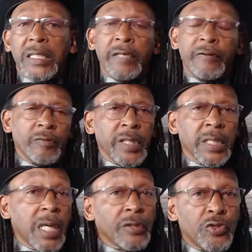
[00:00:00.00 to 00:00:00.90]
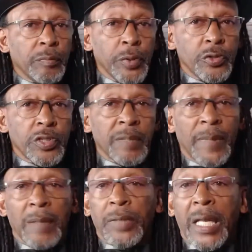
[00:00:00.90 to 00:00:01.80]
either the contributions
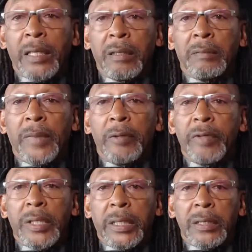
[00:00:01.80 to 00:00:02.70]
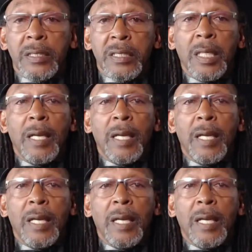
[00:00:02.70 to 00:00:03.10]
by Black Americans